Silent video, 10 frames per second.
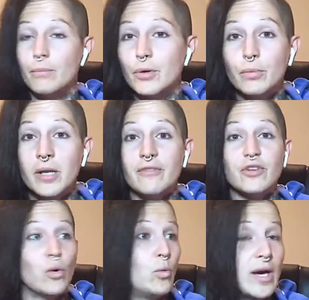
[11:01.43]
lift
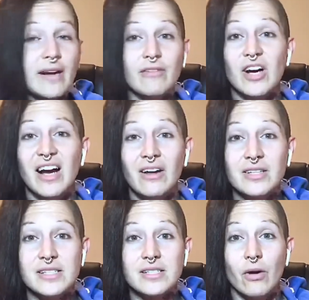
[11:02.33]
or whatever
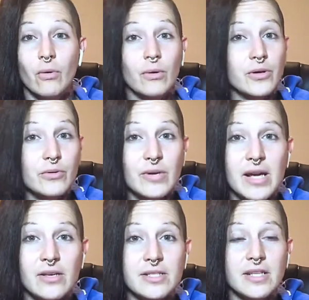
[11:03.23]
else, or your
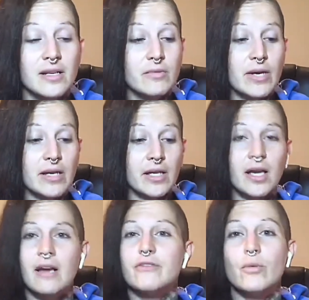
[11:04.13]
nails done weekly,
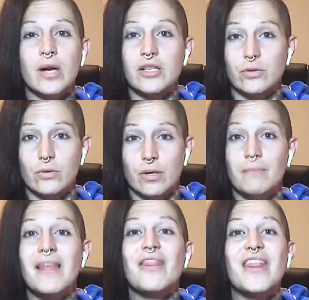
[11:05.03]
if you want to do them,
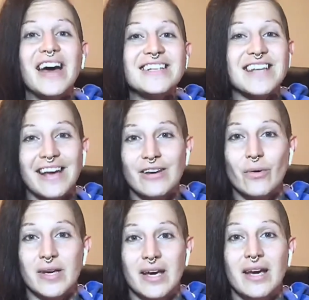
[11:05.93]
that's
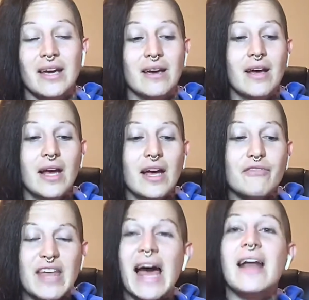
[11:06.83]
a-okay. If
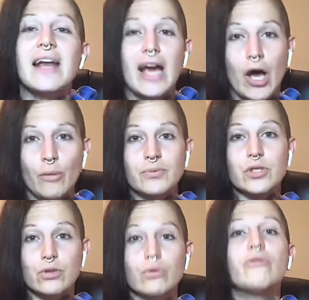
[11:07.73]
that helps
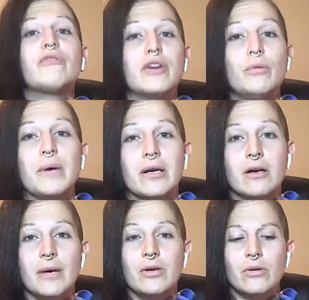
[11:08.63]
you feel better
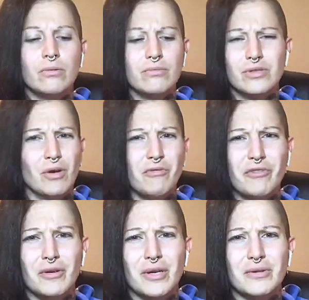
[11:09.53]
about you, don't
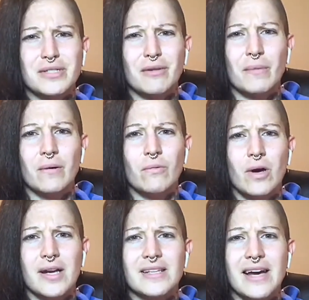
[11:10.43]
feel guilty about
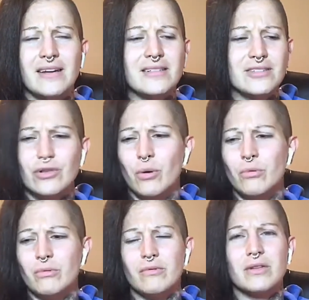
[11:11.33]
wanting that. Don't
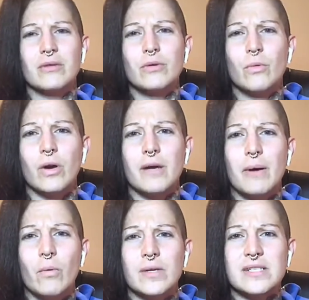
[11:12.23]
worry
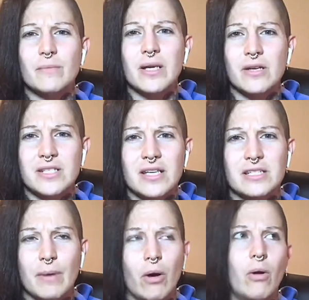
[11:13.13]
about what somebody else thinks
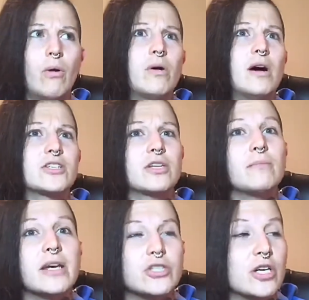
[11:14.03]
about, oh gosh, they
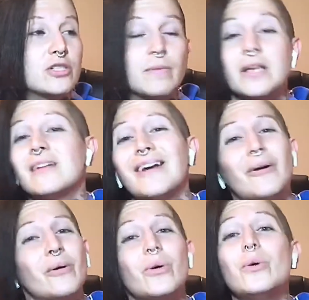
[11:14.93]
might judge me. No,
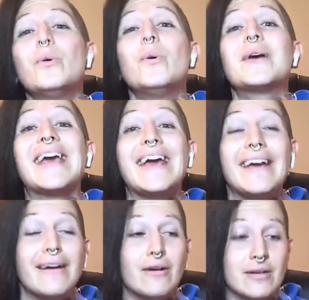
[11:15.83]
who
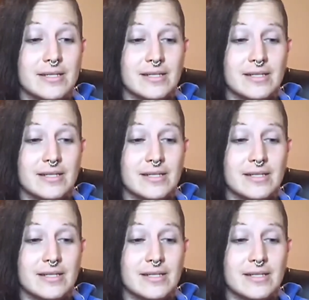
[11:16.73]
cares?